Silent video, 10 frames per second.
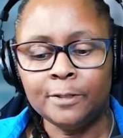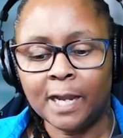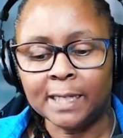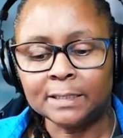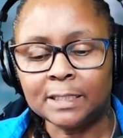You
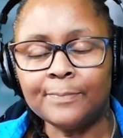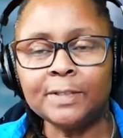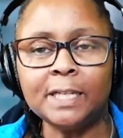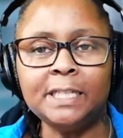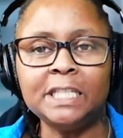got
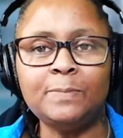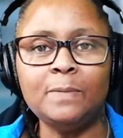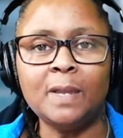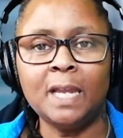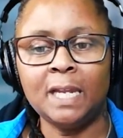something that needs to
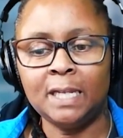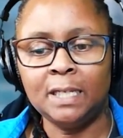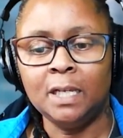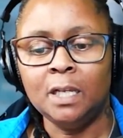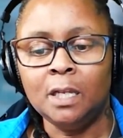be made.